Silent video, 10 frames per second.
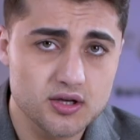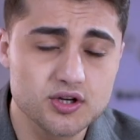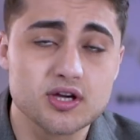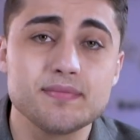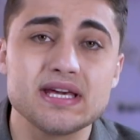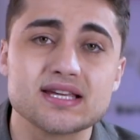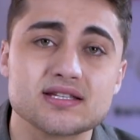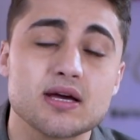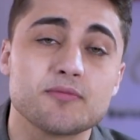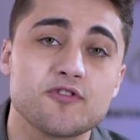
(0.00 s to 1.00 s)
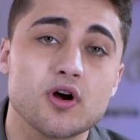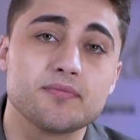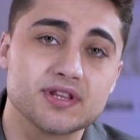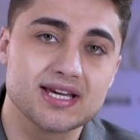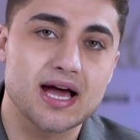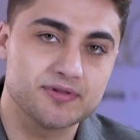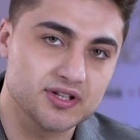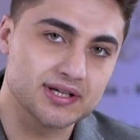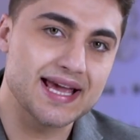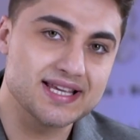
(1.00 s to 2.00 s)
you can be exempt from the
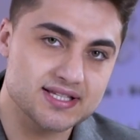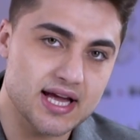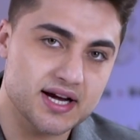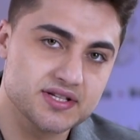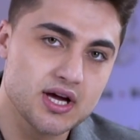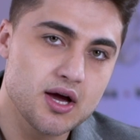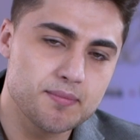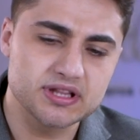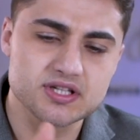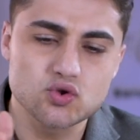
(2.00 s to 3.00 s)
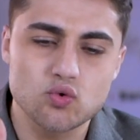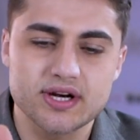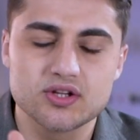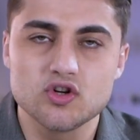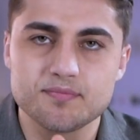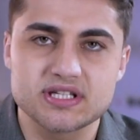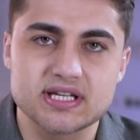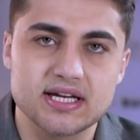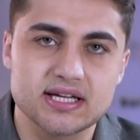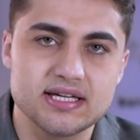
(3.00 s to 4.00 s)
capital gains tax. But this
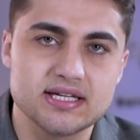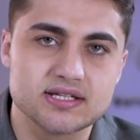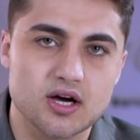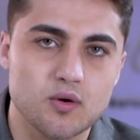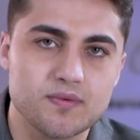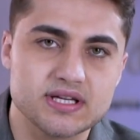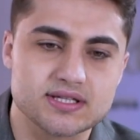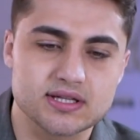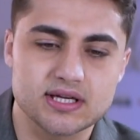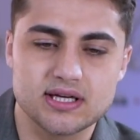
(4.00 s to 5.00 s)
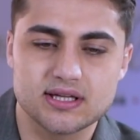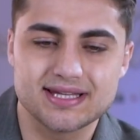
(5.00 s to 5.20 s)
22% is obviously